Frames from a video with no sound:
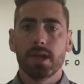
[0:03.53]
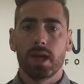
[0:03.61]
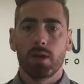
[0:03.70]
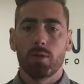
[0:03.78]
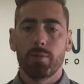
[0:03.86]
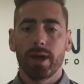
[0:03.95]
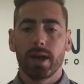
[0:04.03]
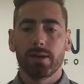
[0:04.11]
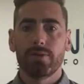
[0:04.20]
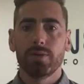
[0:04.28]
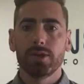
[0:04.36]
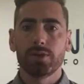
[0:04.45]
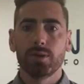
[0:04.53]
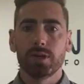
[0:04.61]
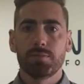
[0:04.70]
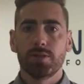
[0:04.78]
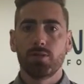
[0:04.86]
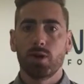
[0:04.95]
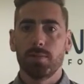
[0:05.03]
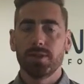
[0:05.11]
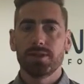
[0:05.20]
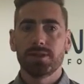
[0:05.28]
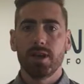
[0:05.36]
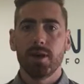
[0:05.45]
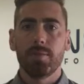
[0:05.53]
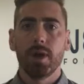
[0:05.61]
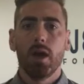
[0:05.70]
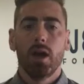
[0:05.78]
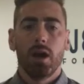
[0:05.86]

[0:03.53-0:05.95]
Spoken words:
and we're back for this week's performance tip.